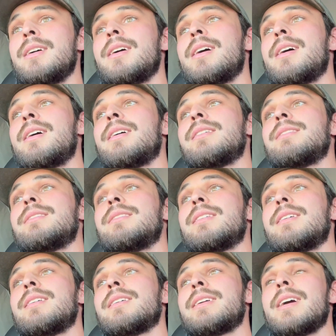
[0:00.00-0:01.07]
and
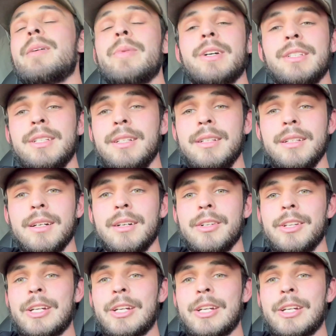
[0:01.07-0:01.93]
get my CDL,